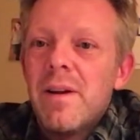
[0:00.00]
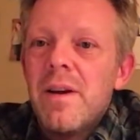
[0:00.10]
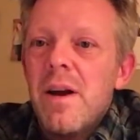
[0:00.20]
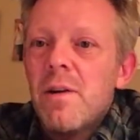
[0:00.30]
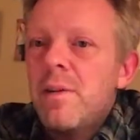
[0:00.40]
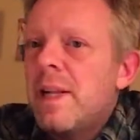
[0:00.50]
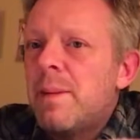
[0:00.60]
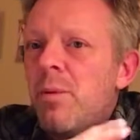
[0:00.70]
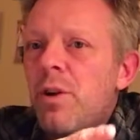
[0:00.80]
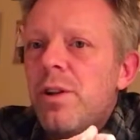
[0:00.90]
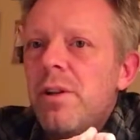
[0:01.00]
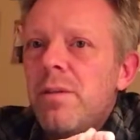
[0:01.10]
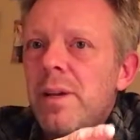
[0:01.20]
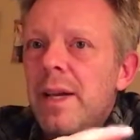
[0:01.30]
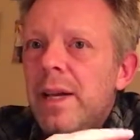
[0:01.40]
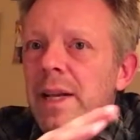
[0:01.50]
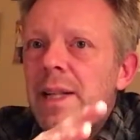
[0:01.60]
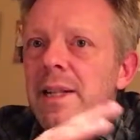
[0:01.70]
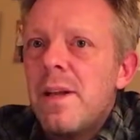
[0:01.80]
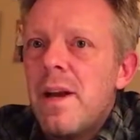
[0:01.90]
Congress has pushed
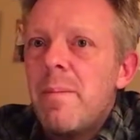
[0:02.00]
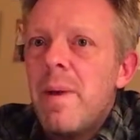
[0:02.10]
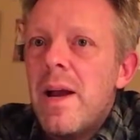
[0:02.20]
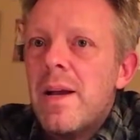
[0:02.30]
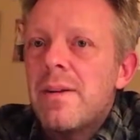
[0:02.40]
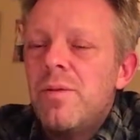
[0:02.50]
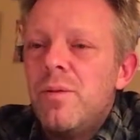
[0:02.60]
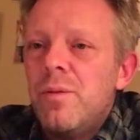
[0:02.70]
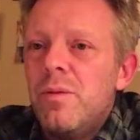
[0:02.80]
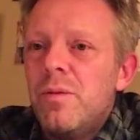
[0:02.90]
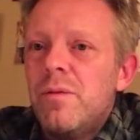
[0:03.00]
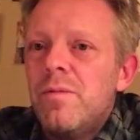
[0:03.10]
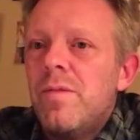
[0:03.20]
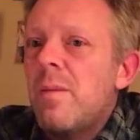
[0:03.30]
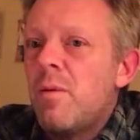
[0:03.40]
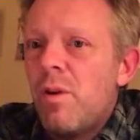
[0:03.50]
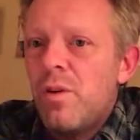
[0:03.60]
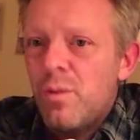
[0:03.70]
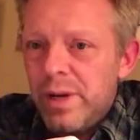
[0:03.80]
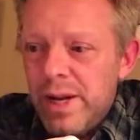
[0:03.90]
his time back to February
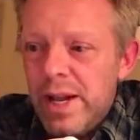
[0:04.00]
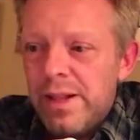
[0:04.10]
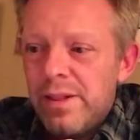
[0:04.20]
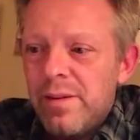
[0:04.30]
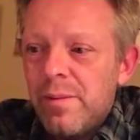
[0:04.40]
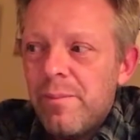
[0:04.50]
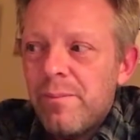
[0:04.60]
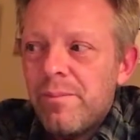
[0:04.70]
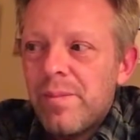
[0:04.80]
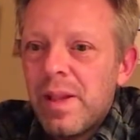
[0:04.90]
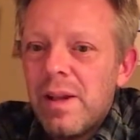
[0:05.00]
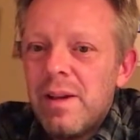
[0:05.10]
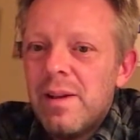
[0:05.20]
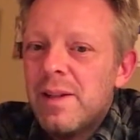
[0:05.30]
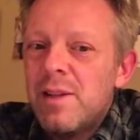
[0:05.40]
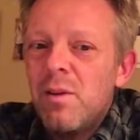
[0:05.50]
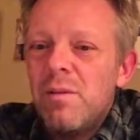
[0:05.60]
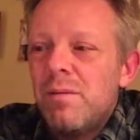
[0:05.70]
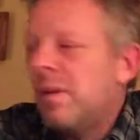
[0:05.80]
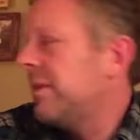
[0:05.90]
28th.
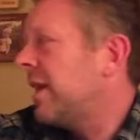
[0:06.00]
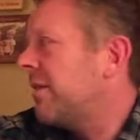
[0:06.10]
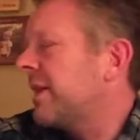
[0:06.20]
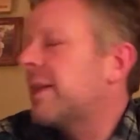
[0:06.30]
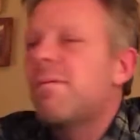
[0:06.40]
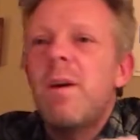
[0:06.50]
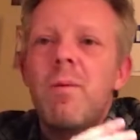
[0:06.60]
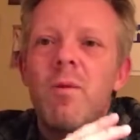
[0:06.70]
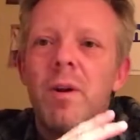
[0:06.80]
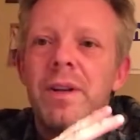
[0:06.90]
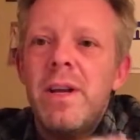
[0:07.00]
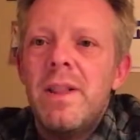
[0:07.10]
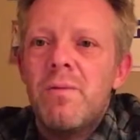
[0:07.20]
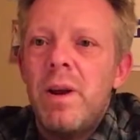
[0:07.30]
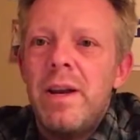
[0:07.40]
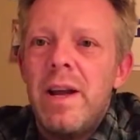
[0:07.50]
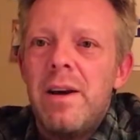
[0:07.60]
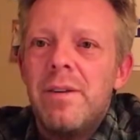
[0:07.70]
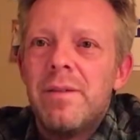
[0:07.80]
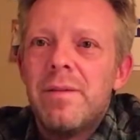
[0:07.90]
So now it's February 10th right
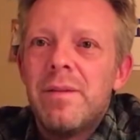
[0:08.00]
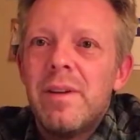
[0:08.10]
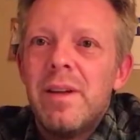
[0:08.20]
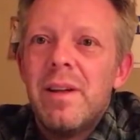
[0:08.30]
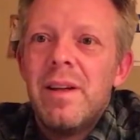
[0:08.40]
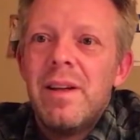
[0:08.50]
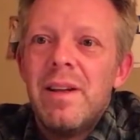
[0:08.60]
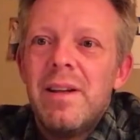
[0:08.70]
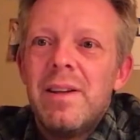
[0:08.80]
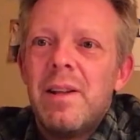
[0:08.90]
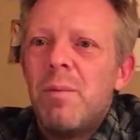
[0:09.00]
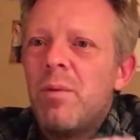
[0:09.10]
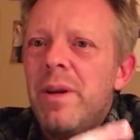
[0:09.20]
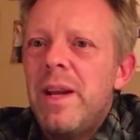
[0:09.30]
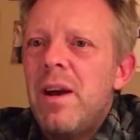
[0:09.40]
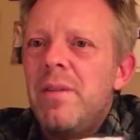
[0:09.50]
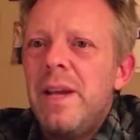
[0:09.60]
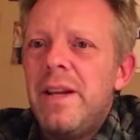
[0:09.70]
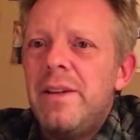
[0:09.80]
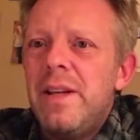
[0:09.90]
now. So between now and the
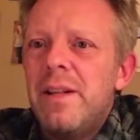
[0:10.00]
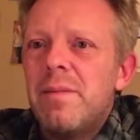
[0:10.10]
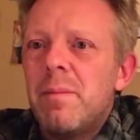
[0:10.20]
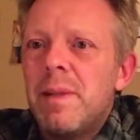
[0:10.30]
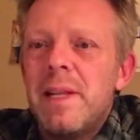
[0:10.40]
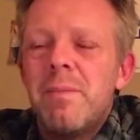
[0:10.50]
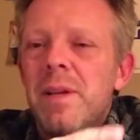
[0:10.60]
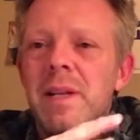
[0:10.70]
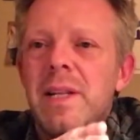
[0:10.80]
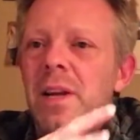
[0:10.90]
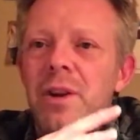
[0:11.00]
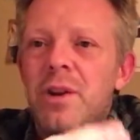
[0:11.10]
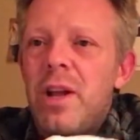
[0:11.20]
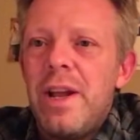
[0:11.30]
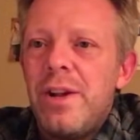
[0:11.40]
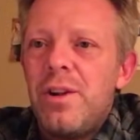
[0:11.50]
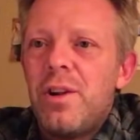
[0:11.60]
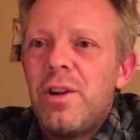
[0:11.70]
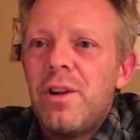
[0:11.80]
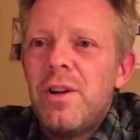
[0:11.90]
18th, something is going to change
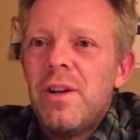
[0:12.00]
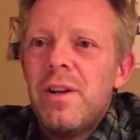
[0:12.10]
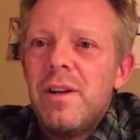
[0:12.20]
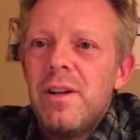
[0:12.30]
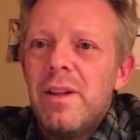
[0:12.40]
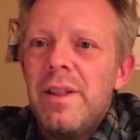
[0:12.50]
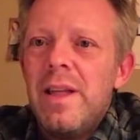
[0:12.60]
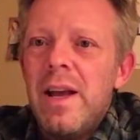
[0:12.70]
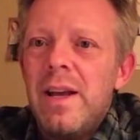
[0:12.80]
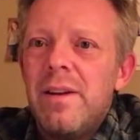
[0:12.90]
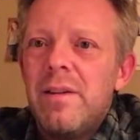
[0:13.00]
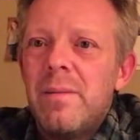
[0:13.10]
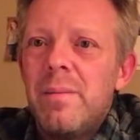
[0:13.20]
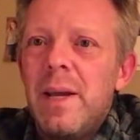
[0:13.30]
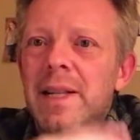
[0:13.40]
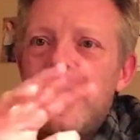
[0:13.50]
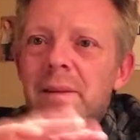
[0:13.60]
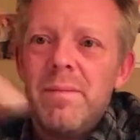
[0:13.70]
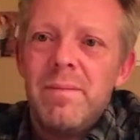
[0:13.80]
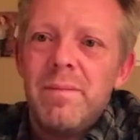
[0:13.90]
that makes it